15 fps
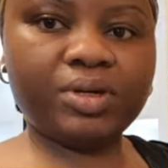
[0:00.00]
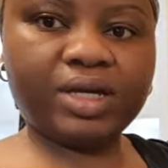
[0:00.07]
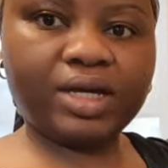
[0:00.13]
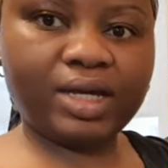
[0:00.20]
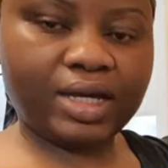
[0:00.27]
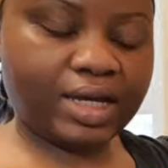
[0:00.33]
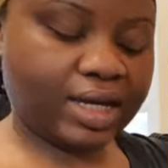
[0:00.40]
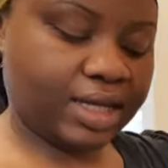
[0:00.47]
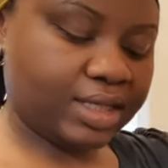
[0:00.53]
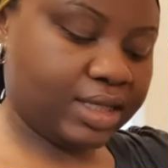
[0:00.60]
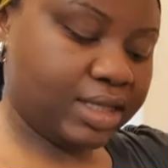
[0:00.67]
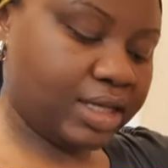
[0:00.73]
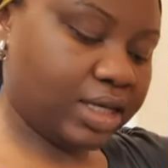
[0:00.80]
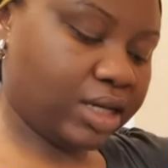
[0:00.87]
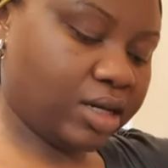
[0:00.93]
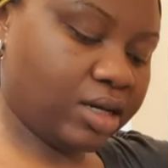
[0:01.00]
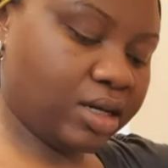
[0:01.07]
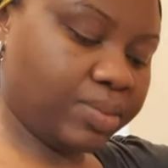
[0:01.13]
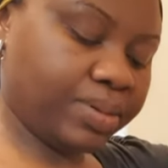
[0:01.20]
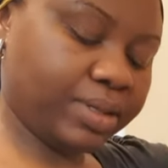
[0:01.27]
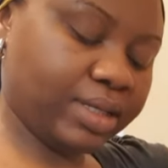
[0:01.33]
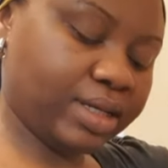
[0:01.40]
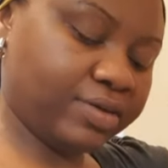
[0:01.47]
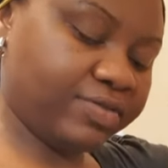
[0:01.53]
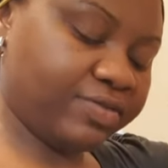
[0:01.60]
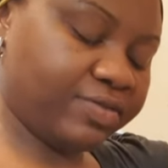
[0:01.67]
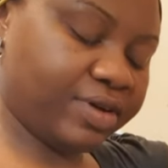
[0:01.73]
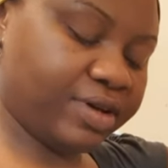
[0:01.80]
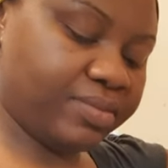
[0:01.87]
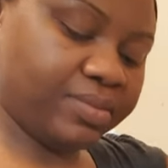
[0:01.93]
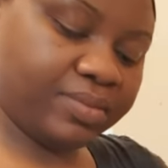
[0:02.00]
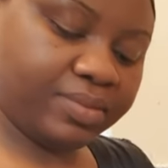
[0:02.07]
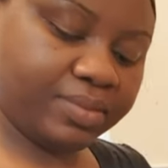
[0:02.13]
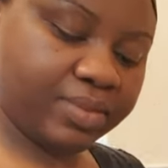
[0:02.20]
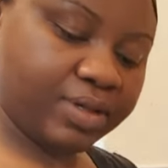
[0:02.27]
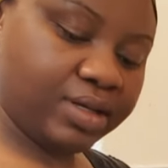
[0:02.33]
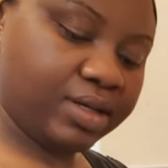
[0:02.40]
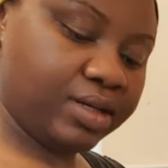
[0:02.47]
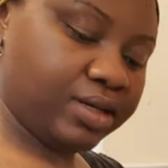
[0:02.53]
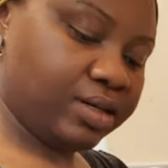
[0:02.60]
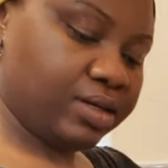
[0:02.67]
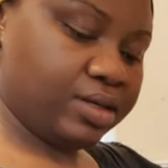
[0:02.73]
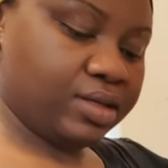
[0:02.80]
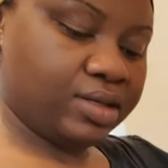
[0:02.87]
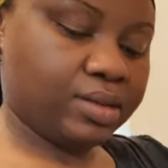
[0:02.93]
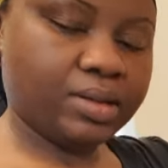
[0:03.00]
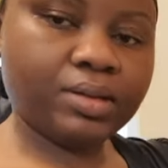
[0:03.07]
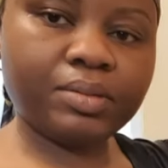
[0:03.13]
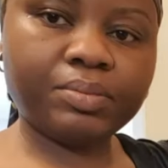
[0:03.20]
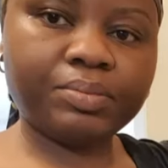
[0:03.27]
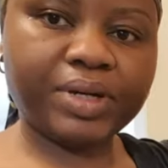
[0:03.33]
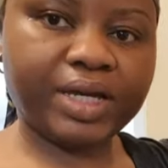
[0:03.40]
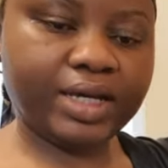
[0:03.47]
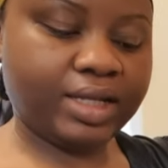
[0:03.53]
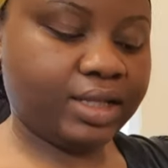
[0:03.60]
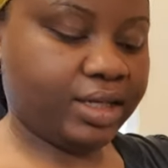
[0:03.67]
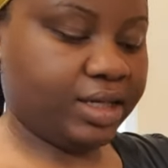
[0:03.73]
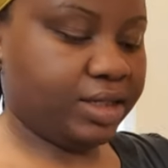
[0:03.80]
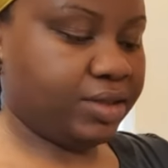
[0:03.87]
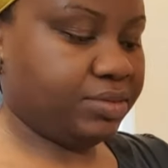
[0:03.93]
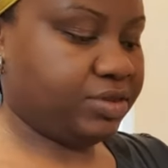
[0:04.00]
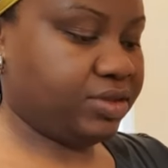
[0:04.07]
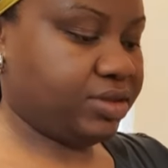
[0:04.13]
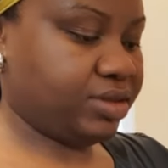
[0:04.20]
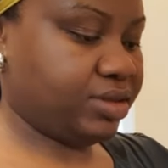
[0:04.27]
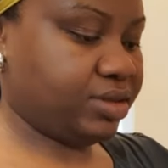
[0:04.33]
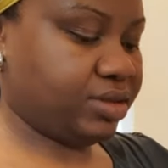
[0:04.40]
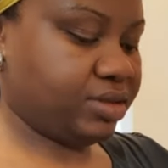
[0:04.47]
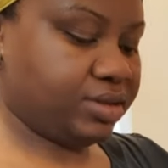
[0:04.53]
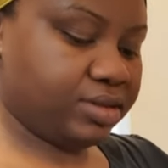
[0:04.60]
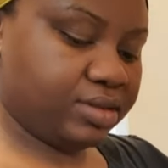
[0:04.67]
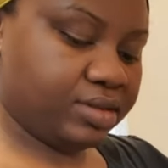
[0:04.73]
be adding a couple of um, leaves